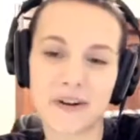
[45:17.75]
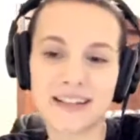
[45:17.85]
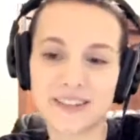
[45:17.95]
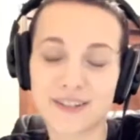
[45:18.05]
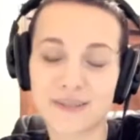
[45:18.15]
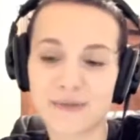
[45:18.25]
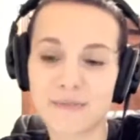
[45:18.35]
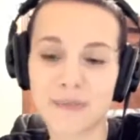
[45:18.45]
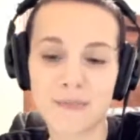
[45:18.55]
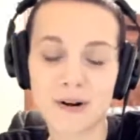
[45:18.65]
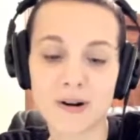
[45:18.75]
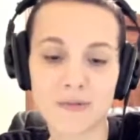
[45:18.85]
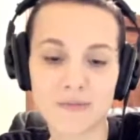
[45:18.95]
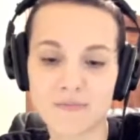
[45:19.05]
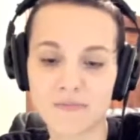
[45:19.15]
just
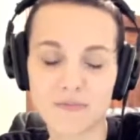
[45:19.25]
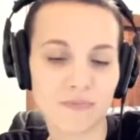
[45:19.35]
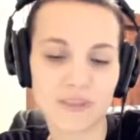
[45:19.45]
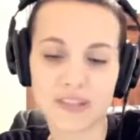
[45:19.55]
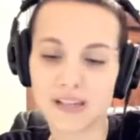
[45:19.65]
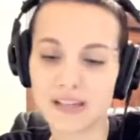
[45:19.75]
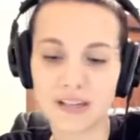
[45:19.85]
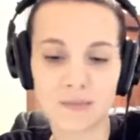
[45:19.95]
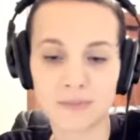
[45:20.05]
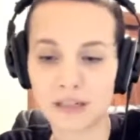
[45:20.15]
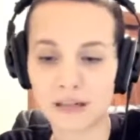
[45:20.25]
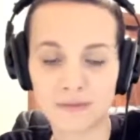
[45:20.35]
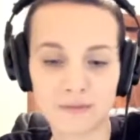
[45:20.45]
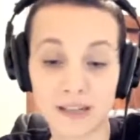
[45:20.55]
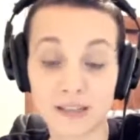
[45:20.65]
remember seeing him in
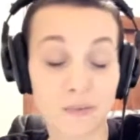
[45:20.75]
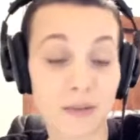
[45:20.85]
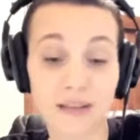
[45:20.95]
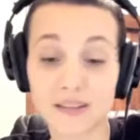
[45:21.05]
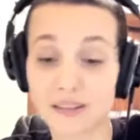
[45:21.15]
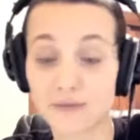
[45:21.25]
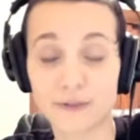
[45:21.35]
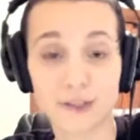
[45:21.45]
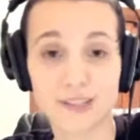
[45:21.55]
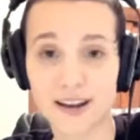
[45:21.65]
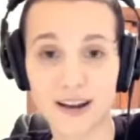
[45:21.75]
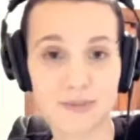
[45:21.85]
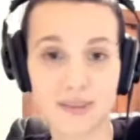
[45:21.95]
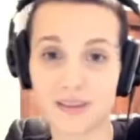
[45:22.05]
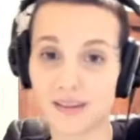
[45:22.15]
Phantom Menace the first time
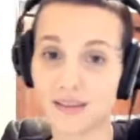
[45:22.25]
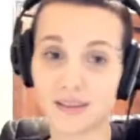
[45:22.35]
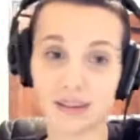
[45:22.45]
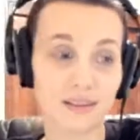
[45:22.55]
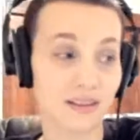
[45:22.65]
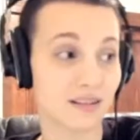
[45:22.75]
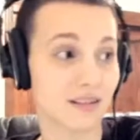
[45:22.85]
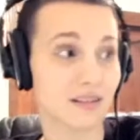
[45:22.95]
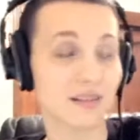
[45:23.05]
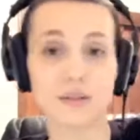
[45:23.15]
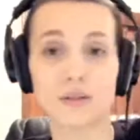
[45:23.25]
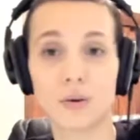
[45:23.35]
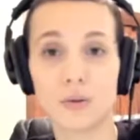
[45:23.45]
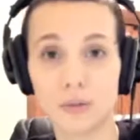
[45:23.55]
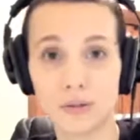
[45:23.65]
and thinking like, this is the
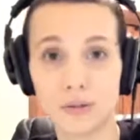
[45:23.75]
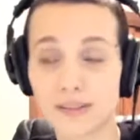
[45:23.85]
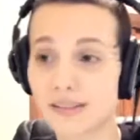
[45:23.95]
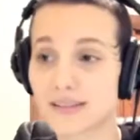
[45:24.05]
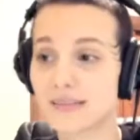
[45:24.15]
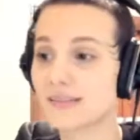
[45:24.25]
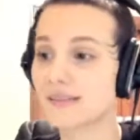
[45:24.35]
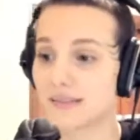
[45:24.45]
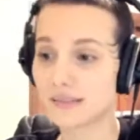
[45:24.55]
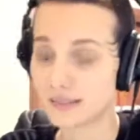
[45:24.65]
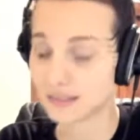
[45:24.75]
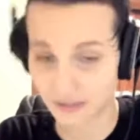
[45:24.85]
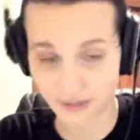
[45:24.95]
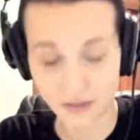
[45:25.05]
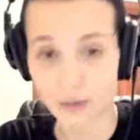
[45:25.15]
coolest
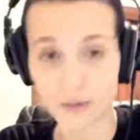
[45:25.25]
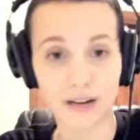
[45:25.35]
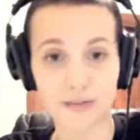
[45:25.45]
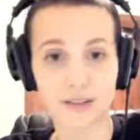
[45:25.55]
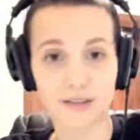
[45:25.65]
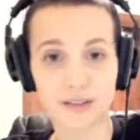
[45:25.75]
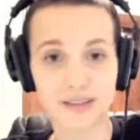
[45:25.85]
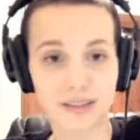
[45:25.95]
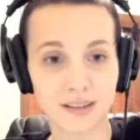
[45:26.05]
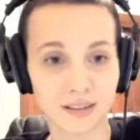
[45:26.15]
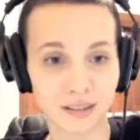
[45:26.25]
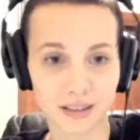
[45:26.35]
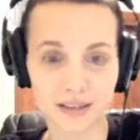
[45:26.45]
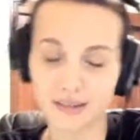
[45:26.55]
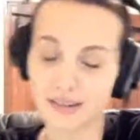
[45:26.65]
dude I've ever seen.
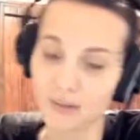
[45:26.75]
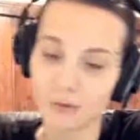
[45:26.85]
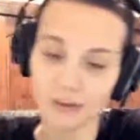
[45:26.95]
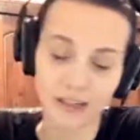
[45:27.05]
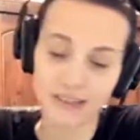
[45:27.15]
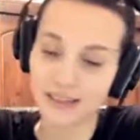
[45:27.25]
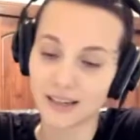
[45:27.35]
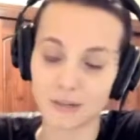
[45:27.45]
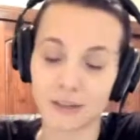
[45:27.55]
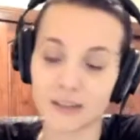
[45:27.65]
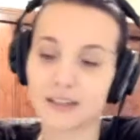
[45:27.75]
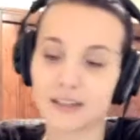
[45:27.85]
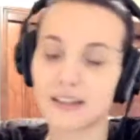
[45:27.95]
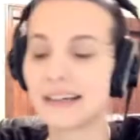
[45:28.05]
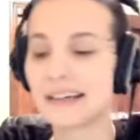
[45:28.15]
Like the double lightsaber.
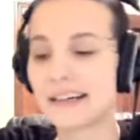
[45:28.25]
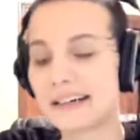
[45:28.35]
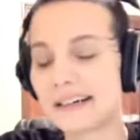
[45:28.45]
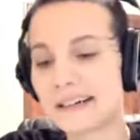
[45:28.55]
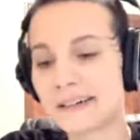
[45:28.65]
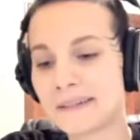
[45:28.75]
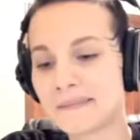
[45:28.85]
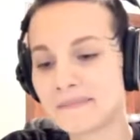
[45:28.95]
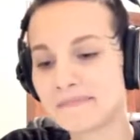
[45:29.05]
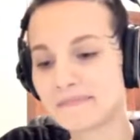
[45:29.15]
And